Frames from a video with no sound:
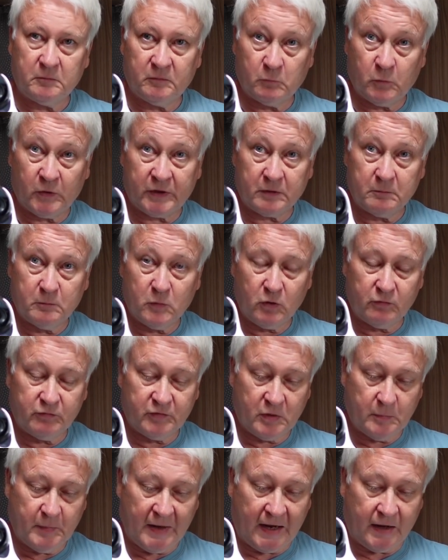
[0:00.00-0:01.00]
We can move it
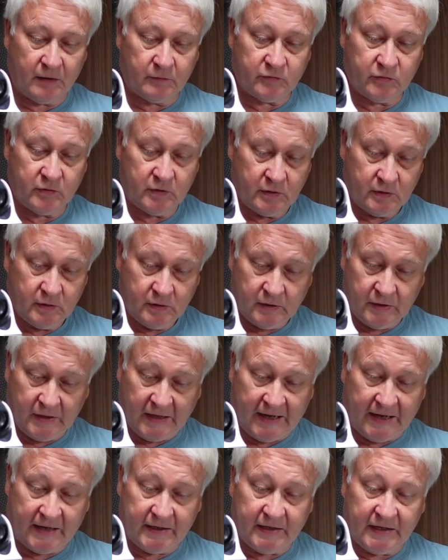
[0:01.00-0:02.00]
about,
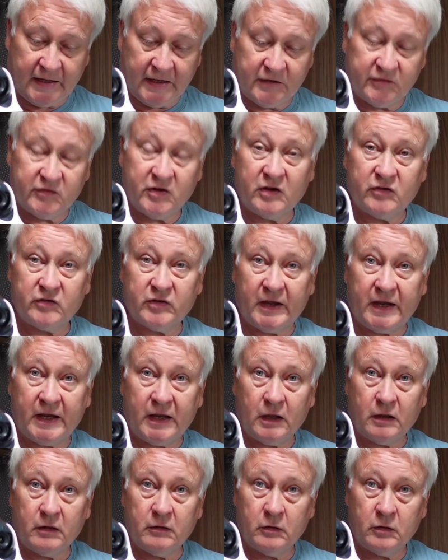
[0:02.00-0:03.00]
and it is a
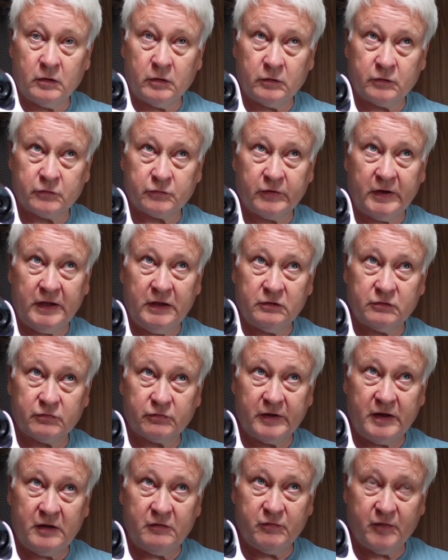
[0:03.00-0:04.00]

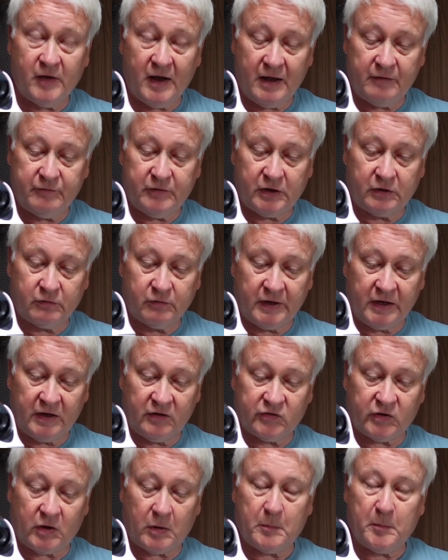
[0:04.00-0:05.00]
335
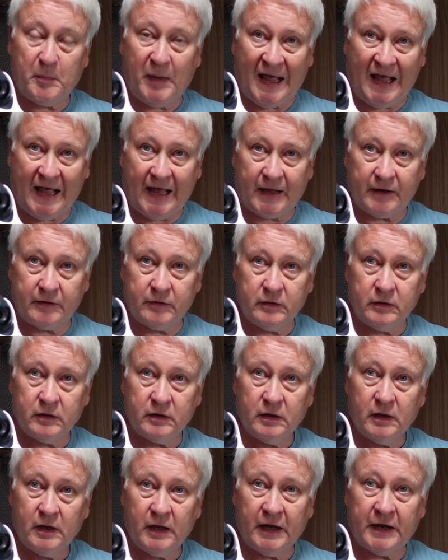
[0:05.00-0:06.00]
degrees pan
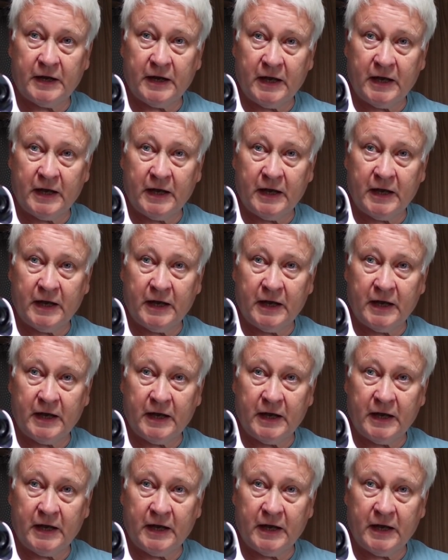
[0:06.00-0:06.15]
and